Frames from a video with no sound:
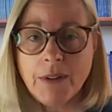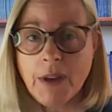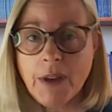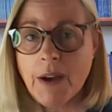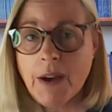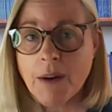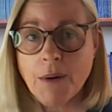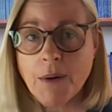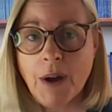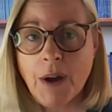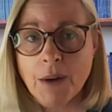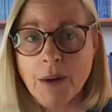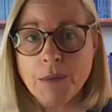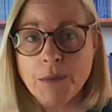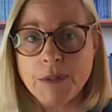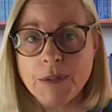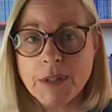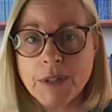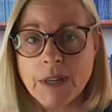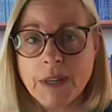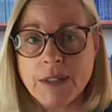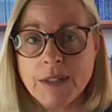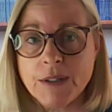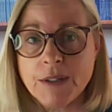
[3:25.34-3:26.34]
Yeah, I would
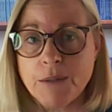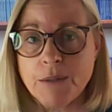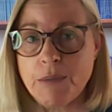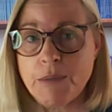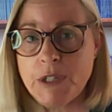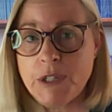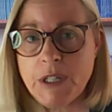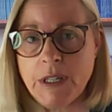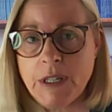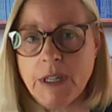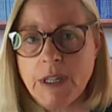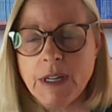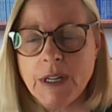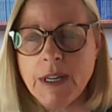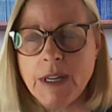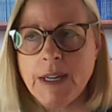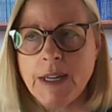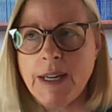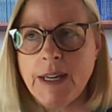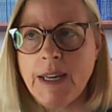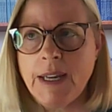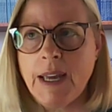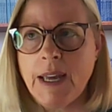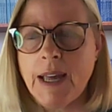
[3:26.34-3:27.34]
say so,
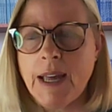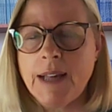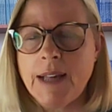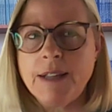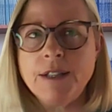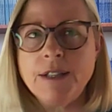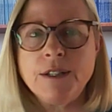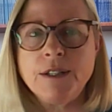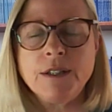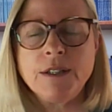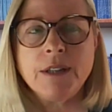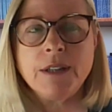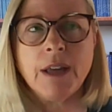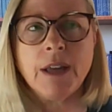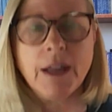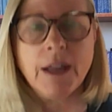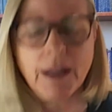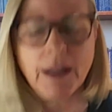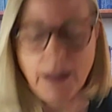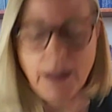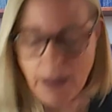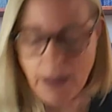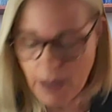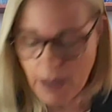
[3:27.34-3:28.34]
particularly as
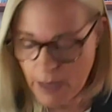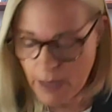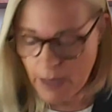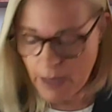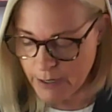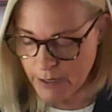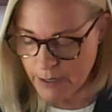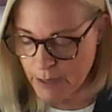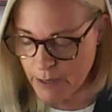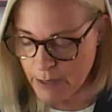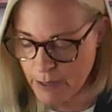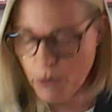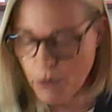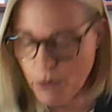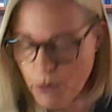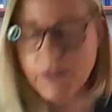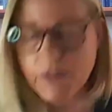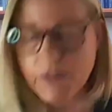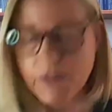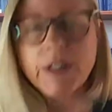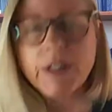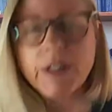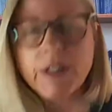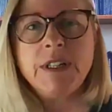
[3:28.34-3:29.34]
uh, as they move
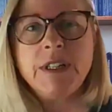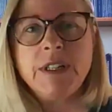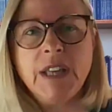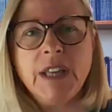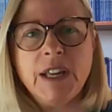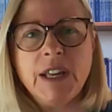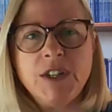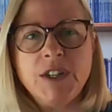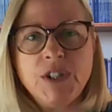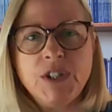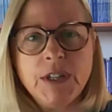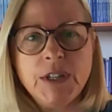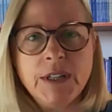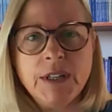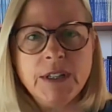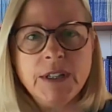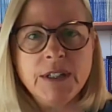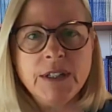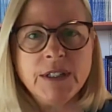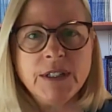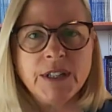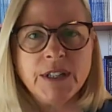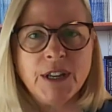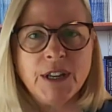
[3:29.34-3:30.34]
into their teenage
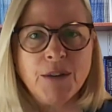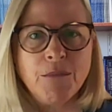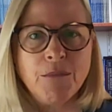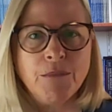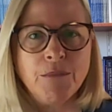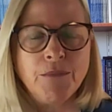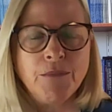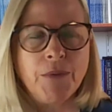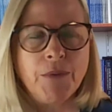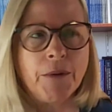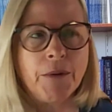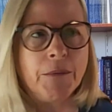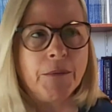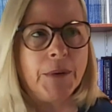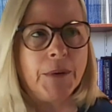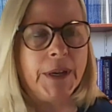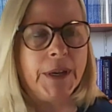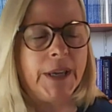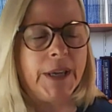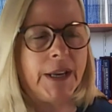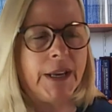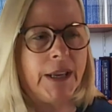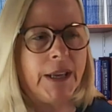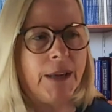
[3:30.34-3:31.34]
years and
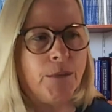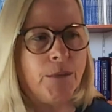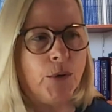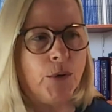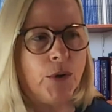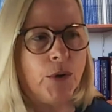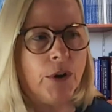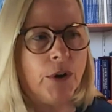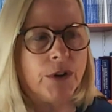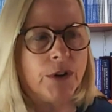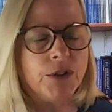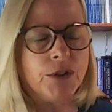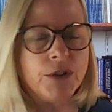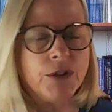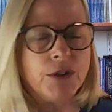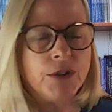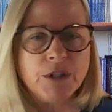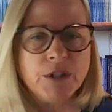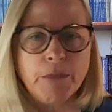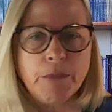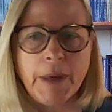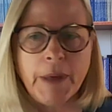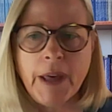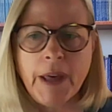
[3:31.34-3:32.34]
probably getting more
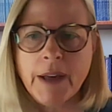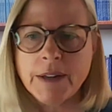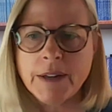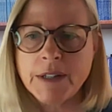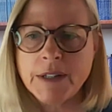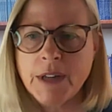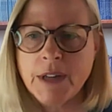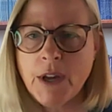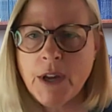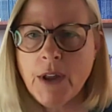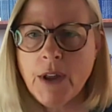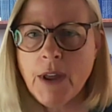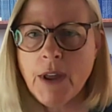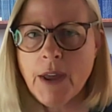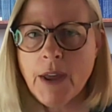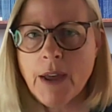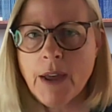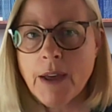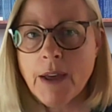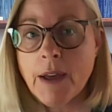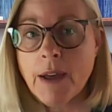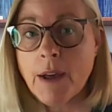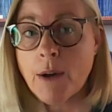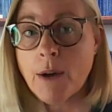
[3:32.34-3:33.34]
conscious about
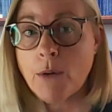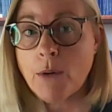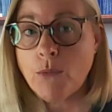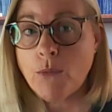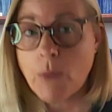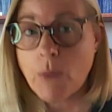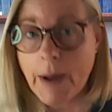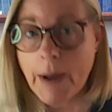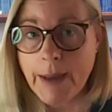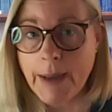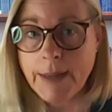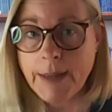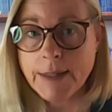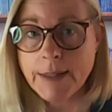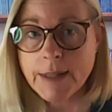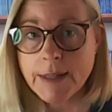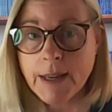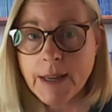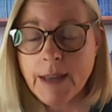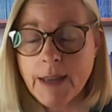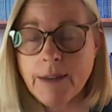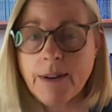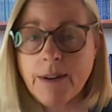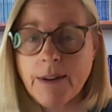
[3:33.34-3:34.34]
uh, weight
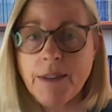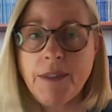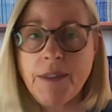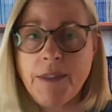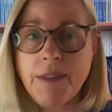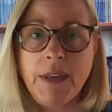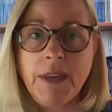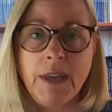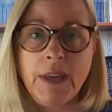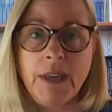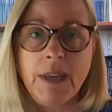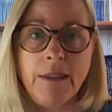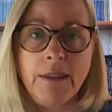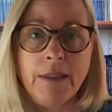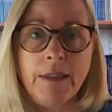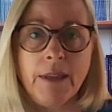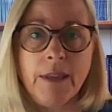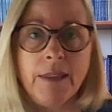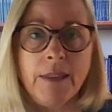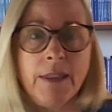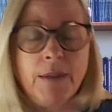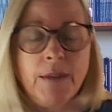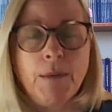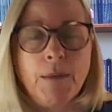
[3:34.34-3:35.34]
and are thinking
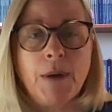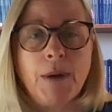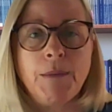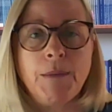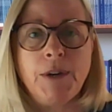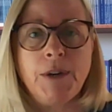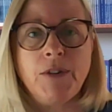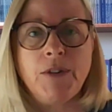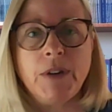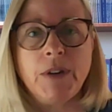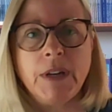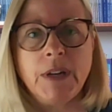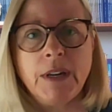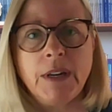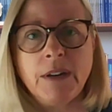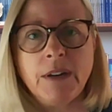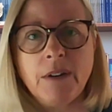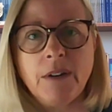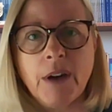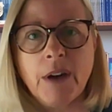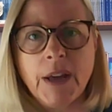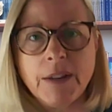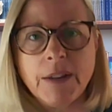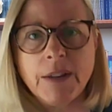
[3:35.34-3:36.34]
that they might be drinking
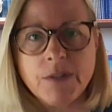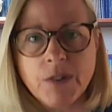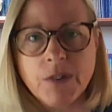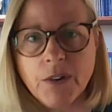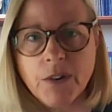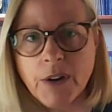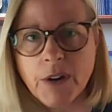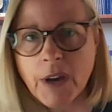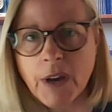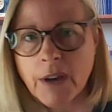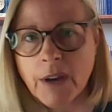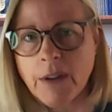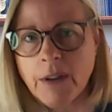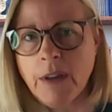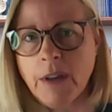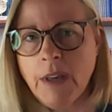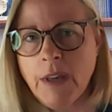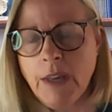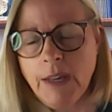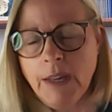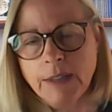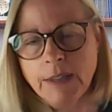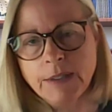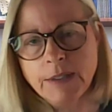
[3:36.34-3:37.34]
diet soda
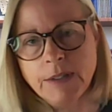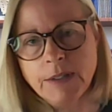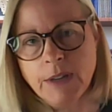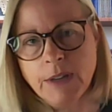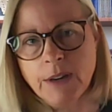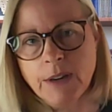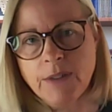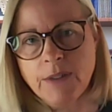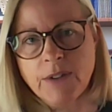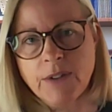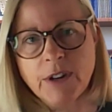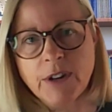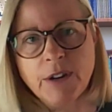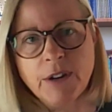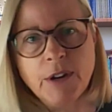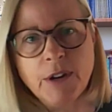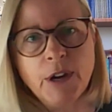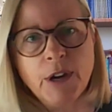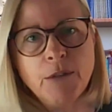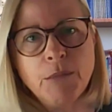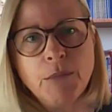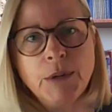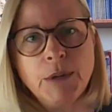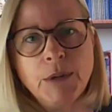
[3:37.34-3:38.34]
instead of
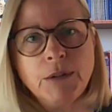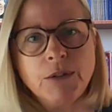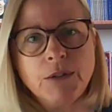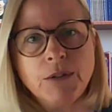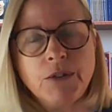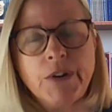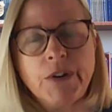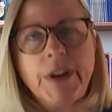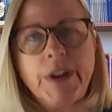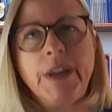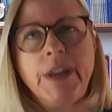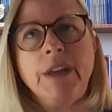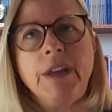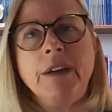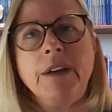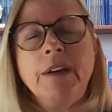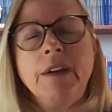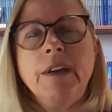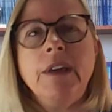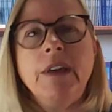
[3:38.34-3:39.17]
a, a milk drink.